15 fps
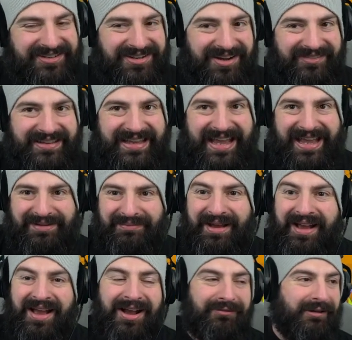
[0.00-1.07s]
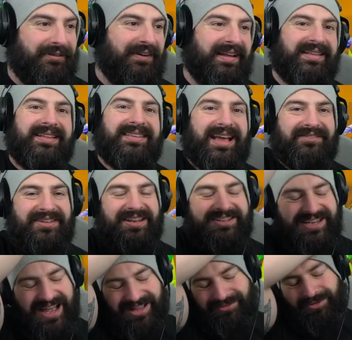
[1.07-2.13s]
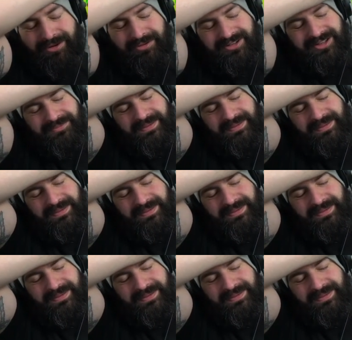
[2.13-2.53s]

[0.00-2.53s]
charming game. We've had the Dev in the chat as well, which has